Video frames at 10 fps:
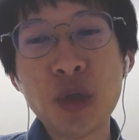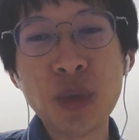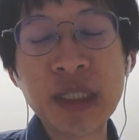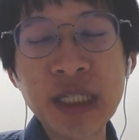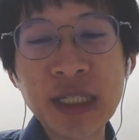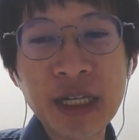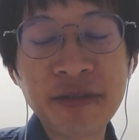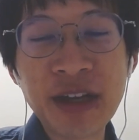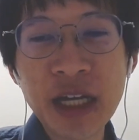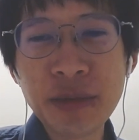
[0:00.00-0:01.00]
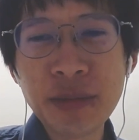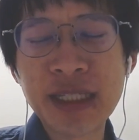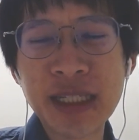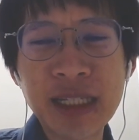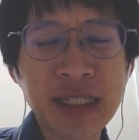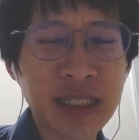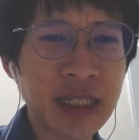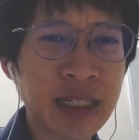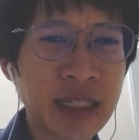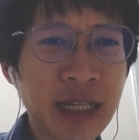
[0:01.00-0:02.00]
We did not evaluate this
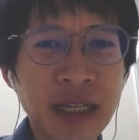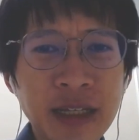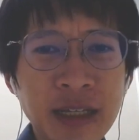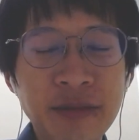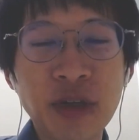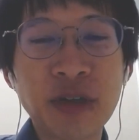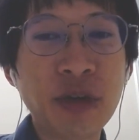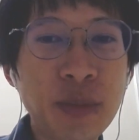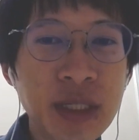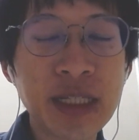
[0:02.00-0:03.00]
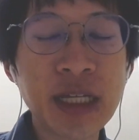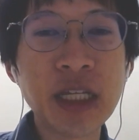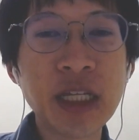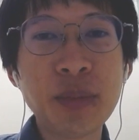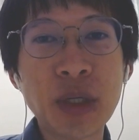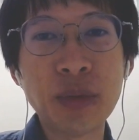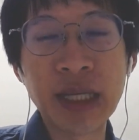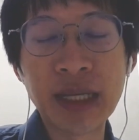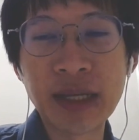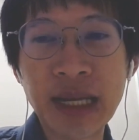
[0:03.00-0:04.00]
in a performance study, but
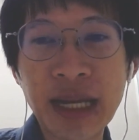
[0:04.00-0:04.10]
we